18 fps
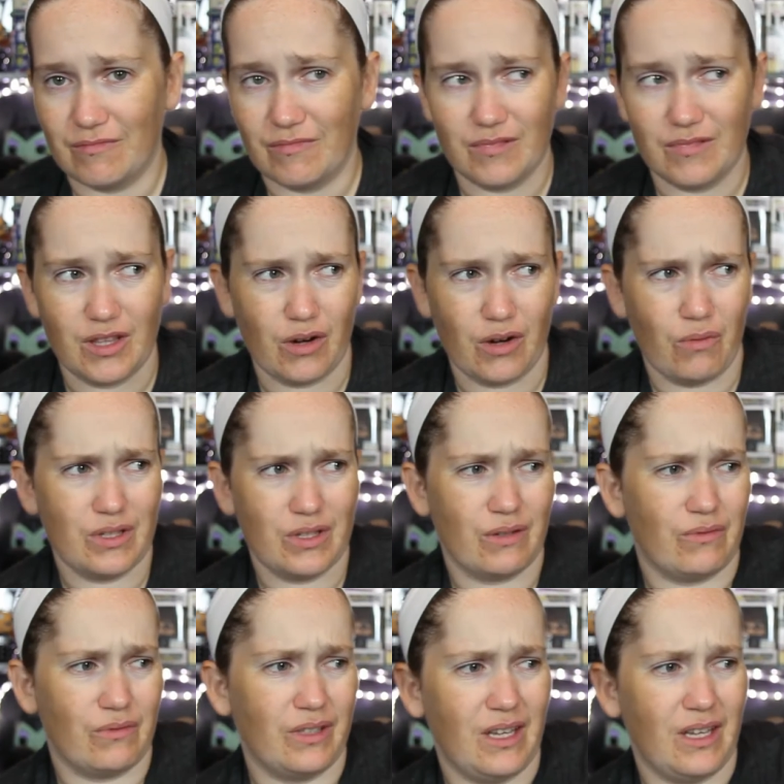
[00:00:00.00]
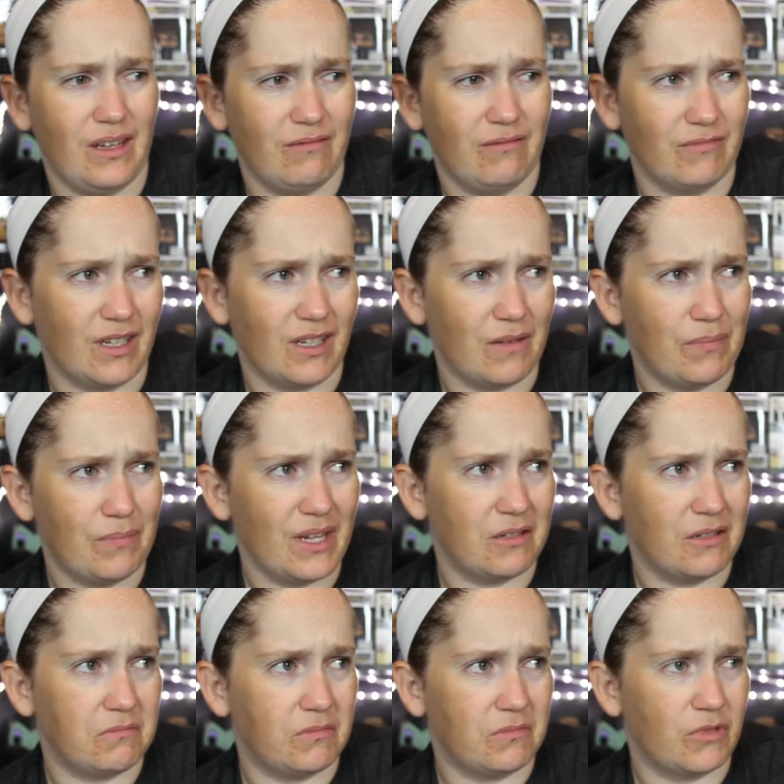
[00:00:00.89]
there wasn't really a big
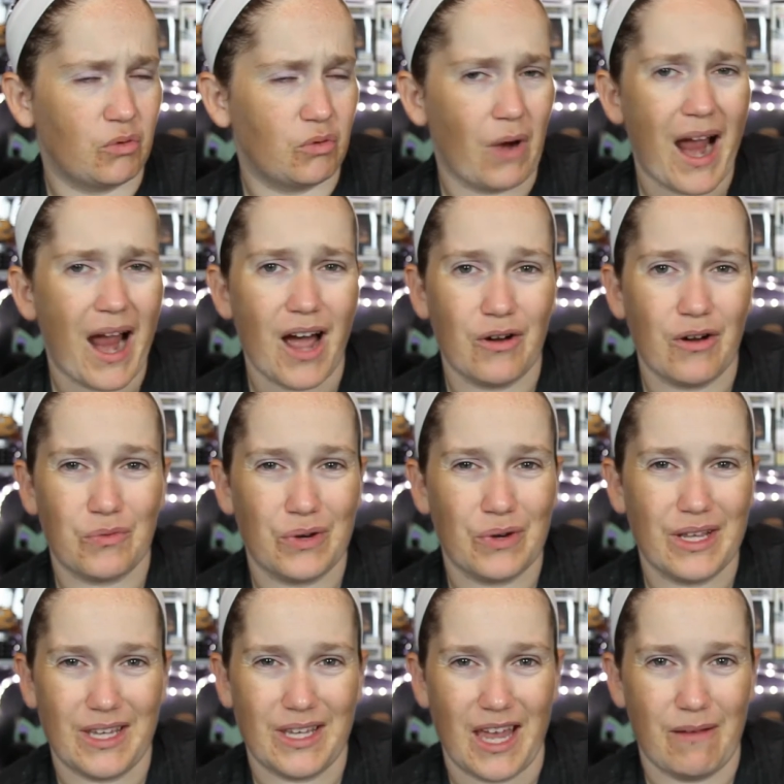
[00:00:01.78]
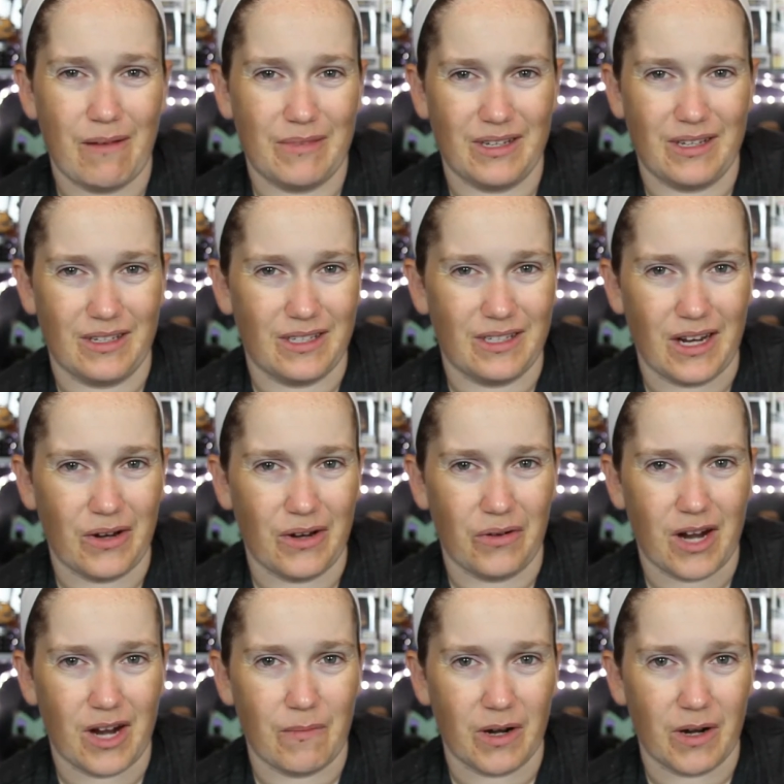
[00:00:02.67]
crowd when it came to San Diego
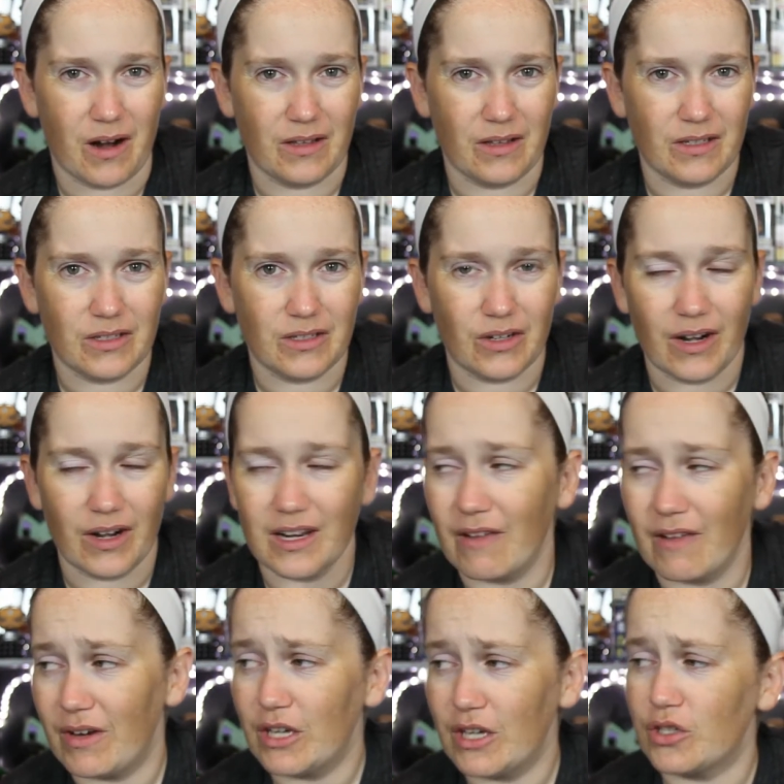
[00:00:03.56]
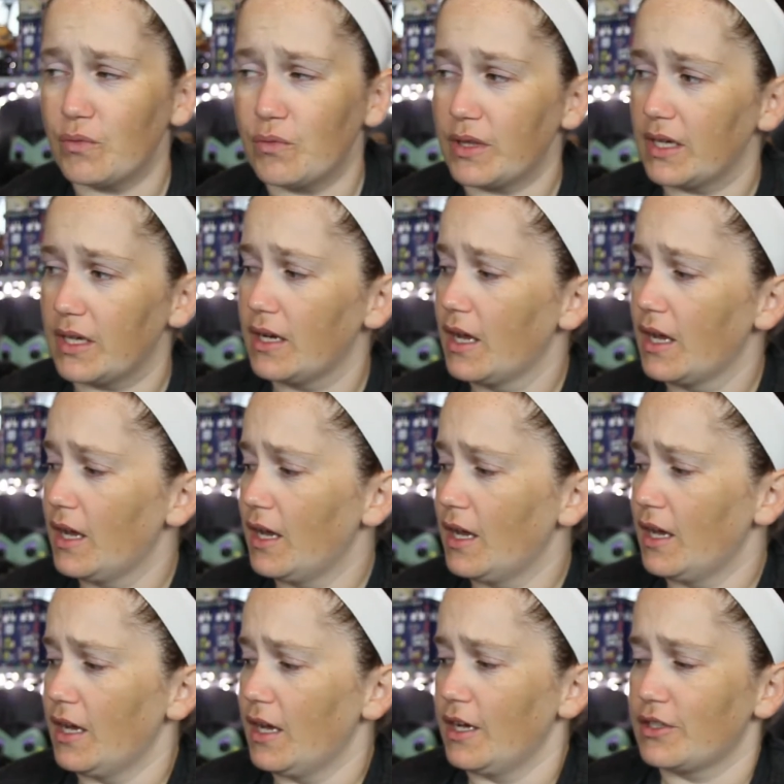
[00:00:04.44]
Comic-Con this year. I didn't have an issue with it.
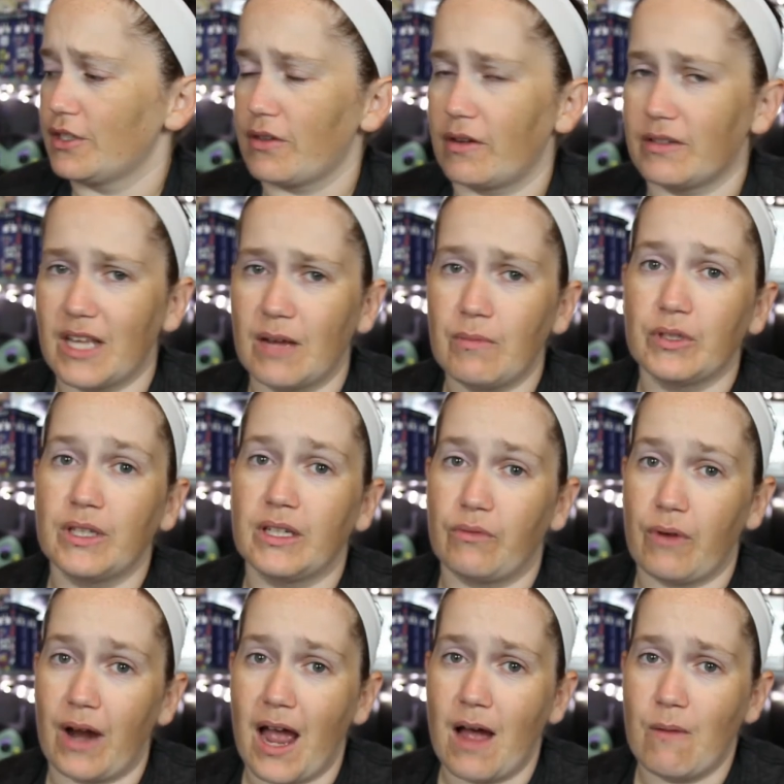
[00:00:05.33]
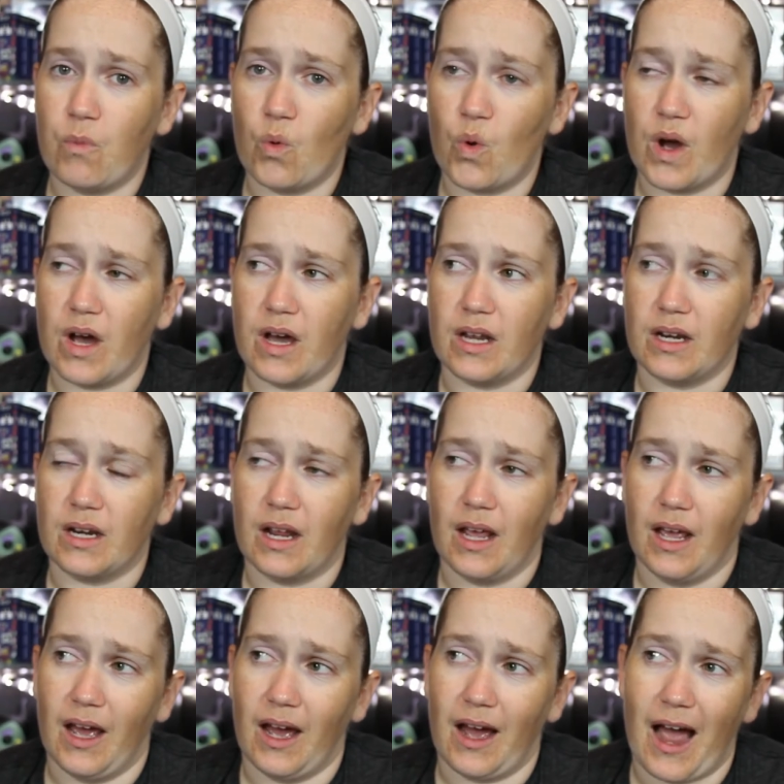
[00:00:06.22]
So I was able to grab one.
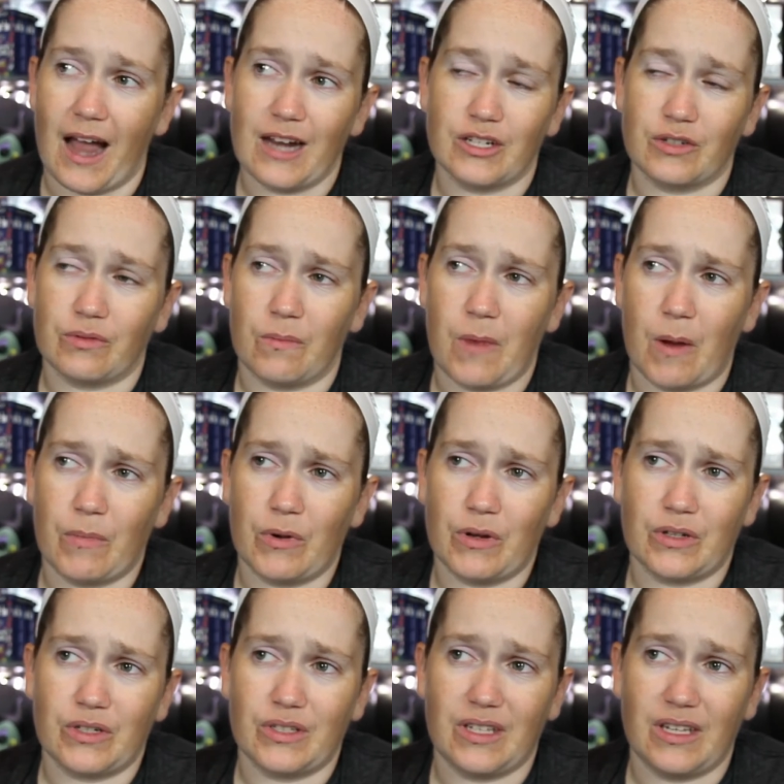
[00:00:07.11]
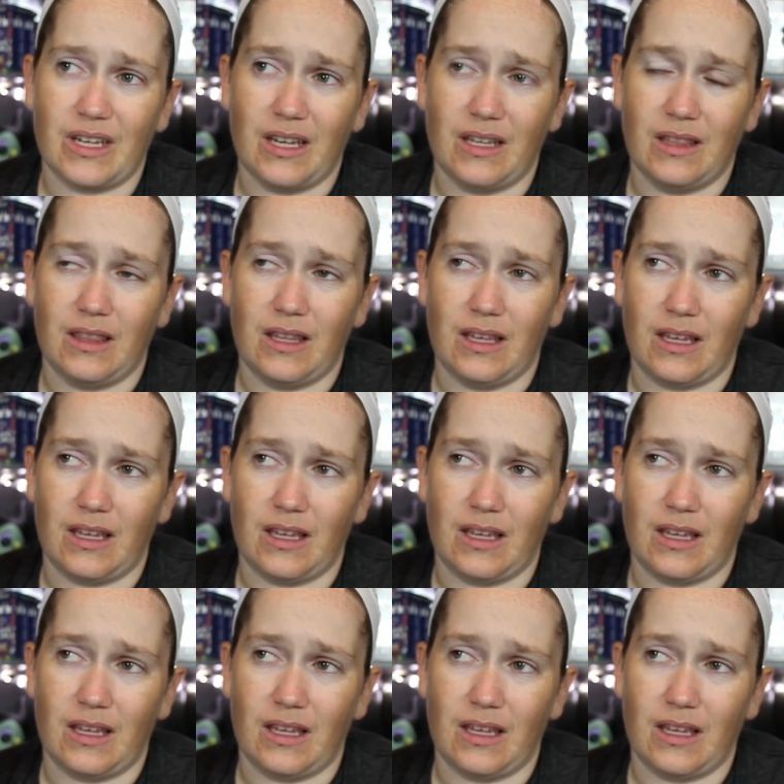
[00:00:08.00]
I just remember seeing